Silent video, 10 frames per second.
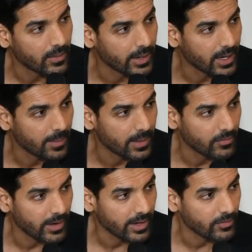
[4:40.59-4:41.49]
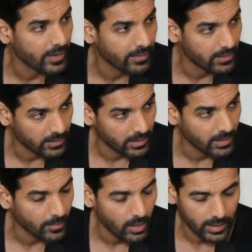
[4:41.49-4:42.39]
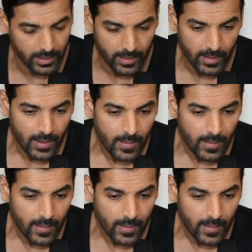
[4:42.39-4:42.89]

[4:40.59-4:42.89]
I wake up at 5:30 in the morning.